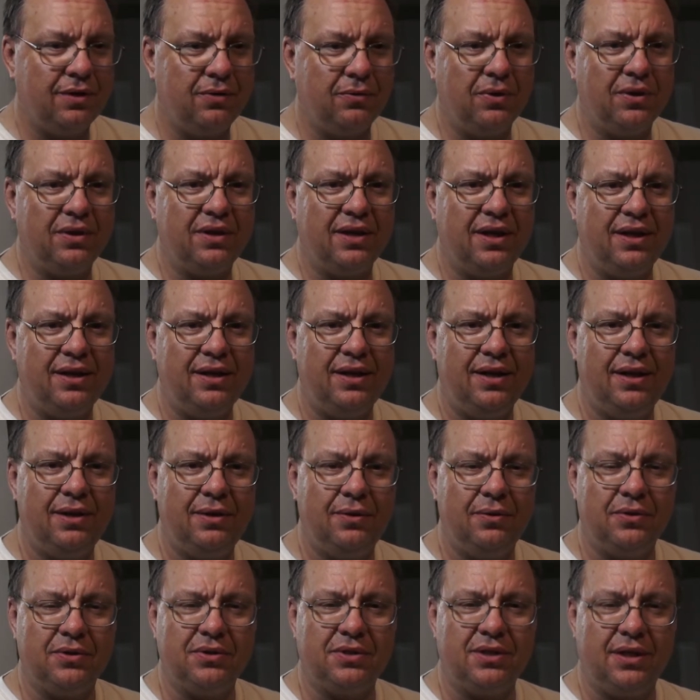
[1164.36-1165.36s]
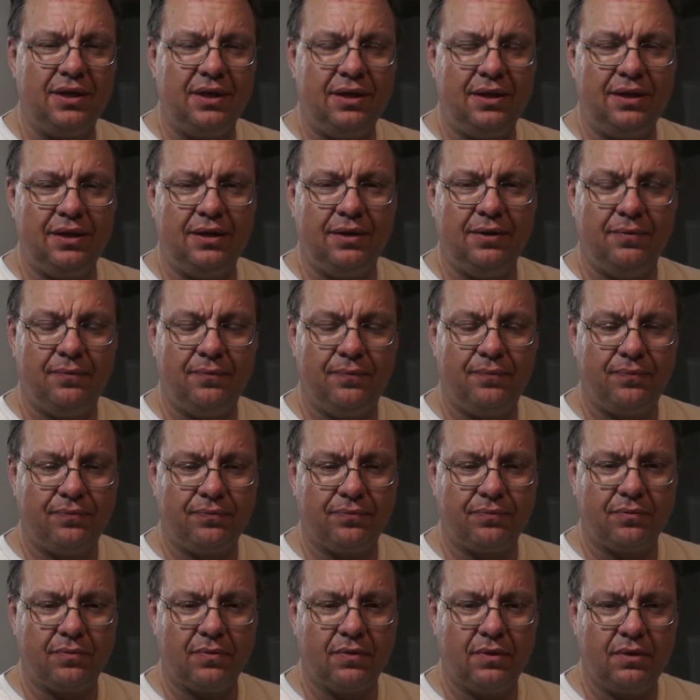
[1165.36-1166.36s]
What they did was they
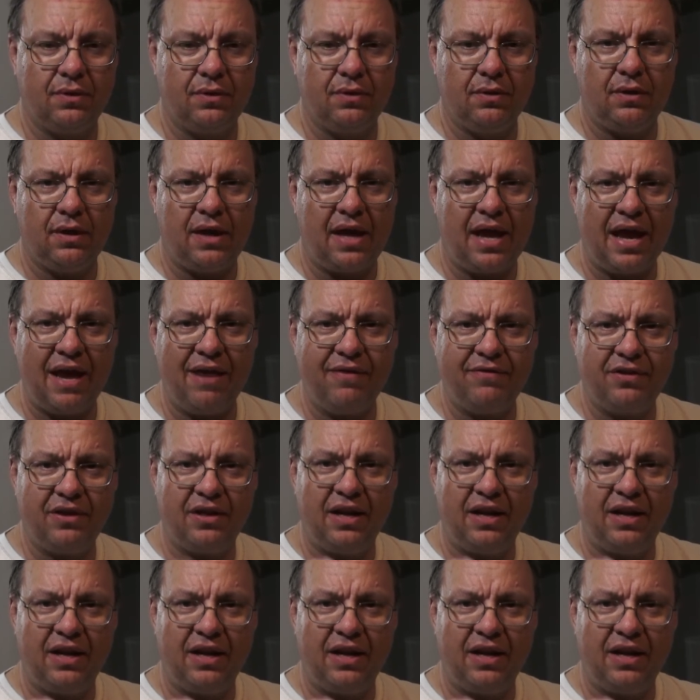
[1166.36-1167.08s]
halved